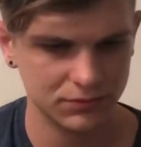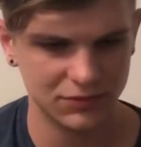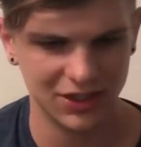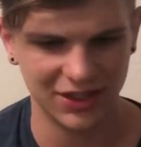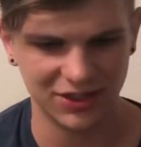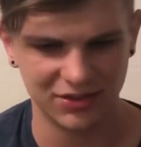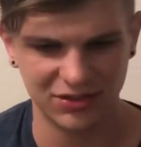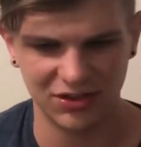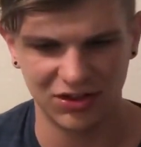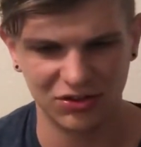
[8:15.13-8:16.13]
you like,
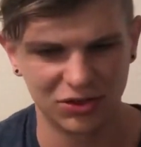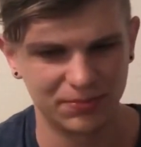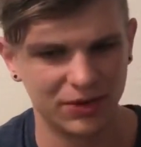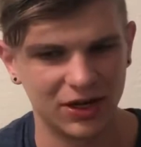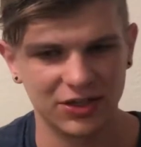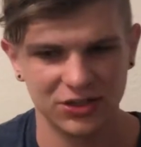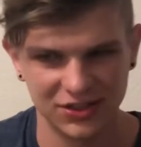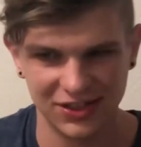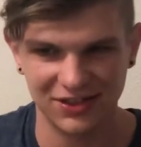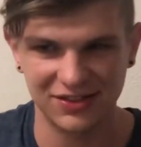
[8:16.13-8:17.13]
all your body just,
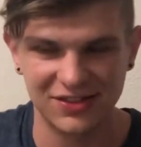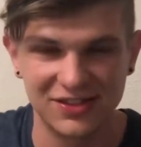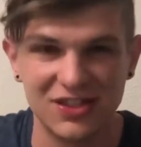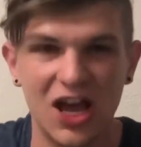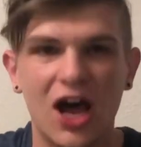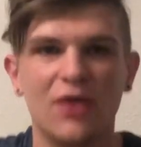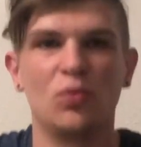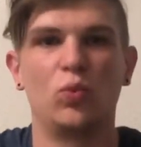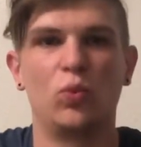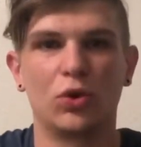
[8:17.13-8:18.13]
it's not
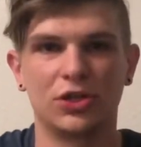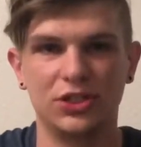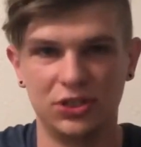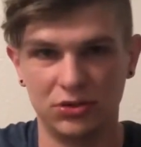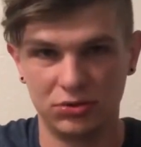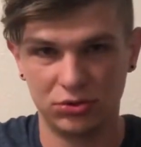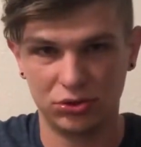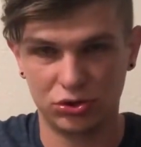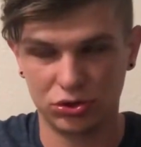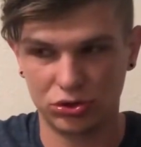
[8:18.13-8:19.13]
working
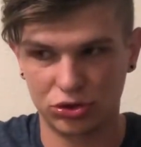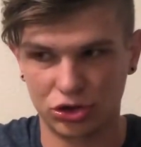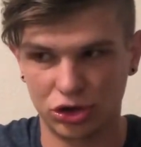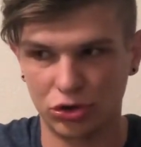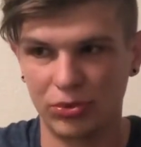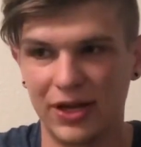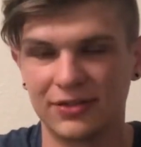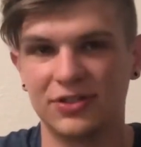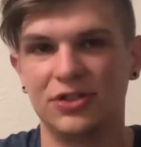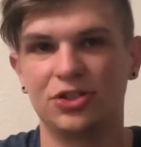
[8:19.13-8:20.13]

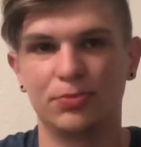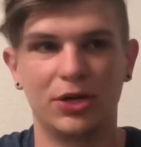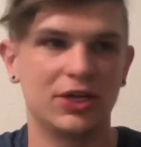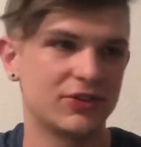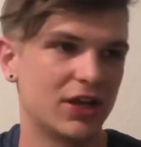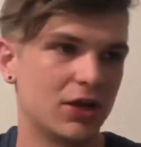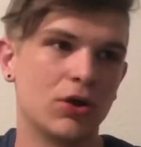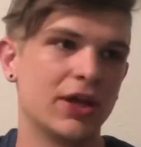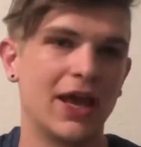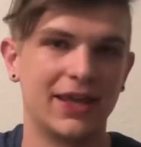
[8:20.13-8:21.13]
correctly, and your brain's like,
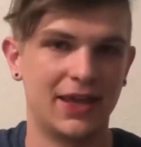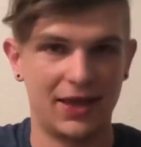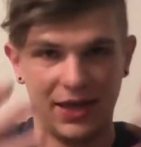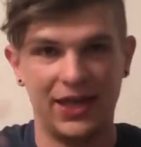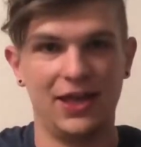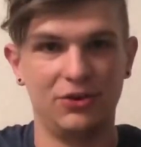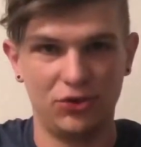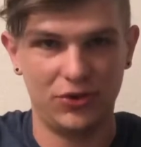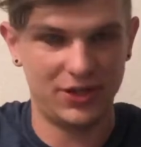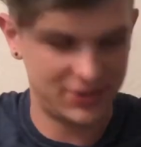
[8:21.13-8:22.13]
okay, I can't do
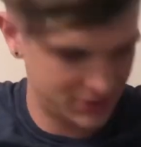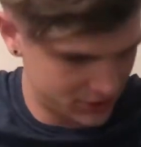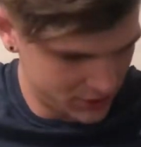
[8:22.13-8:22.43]
this.